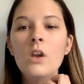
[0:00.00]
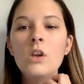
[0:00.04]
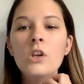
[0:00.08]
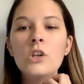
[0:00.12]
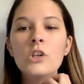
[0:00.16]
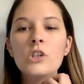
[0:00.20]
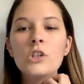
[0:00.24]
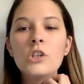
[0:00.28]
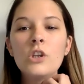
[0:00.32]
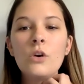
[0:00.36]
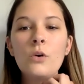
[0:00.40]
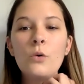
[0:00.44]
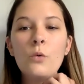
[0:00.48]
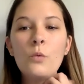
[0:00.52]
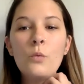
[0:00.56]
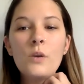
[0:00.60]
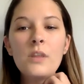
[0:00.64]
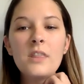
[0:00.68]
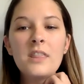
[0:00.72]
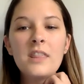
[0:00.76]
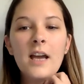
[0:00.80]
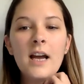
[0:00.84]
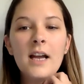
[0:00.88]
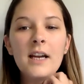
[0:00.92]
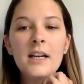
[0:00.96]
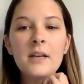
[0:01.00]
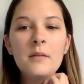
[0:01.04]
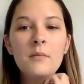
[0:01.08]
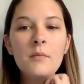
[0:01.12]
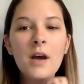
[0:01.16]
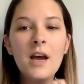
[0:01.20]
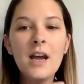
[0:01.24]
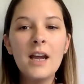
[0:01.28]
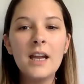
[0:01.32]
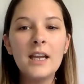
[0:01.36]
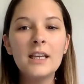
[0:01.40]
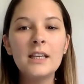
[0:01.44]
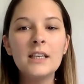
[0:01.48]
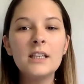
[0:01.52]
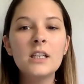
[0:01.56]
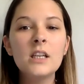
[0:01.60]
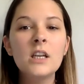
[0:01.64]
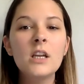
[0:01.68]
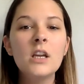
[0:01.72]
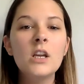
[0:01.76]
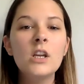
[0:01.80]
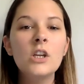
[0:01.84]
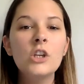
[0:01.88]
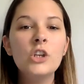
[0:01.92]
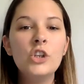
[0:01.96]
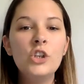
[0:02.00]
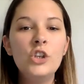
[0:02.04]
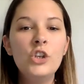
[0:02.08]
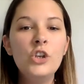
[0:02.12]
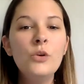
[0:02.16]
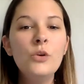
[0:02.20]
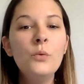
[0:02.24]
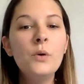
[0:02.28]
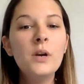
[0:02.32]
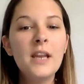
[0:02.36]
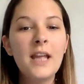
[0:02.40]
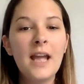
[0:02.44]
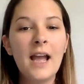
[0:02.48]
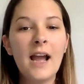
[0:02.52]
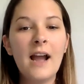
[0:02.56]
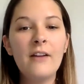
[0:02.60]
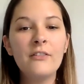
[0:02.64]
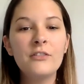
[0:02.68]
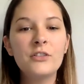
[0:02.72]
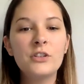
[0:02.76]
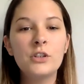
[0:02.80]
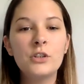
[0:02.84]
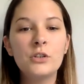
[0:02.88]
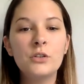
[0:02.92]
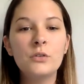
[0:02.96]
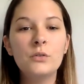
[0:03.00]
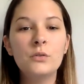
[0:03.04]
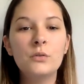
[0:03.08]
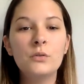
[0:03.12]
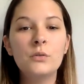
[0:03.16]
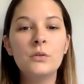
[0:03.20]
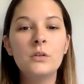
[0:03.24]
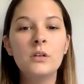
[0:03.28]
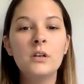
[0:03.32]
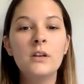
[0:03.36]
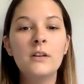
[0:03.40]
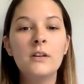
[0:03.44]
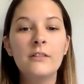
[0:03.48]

So with that in mind, you would have to